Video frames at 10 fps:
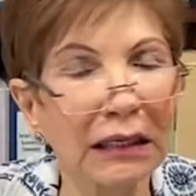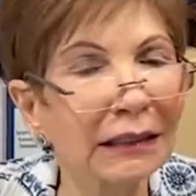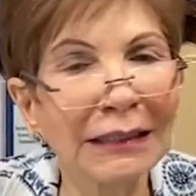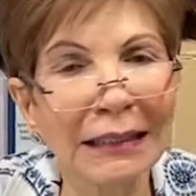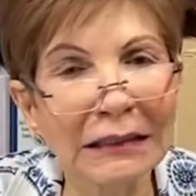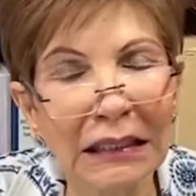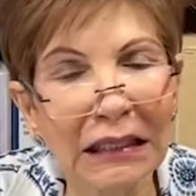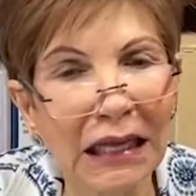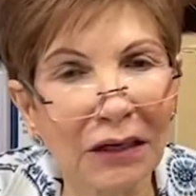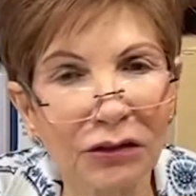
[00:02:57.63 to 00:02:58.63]

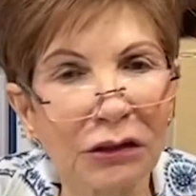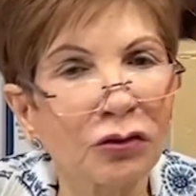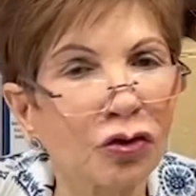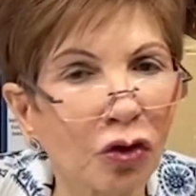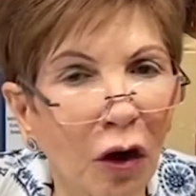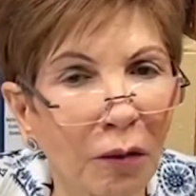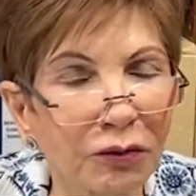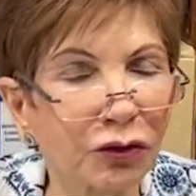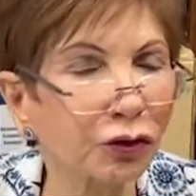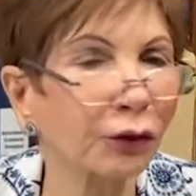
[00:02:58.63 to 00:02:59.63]
90,000
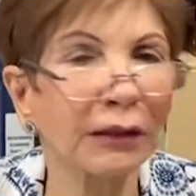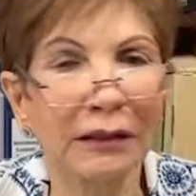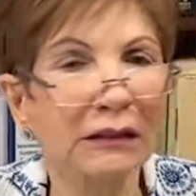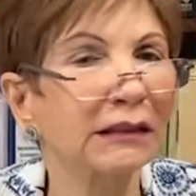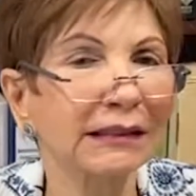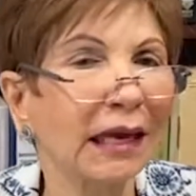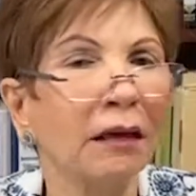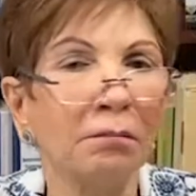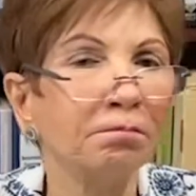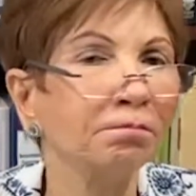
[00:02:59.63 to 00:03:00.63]
jobs during this
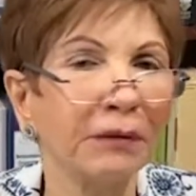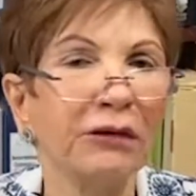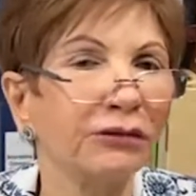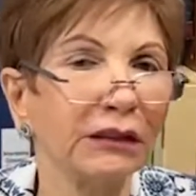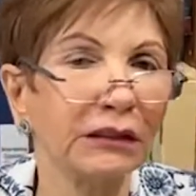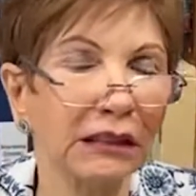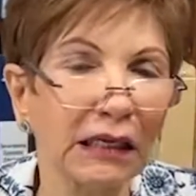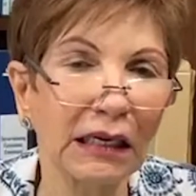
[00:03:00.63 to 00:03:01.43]
same period.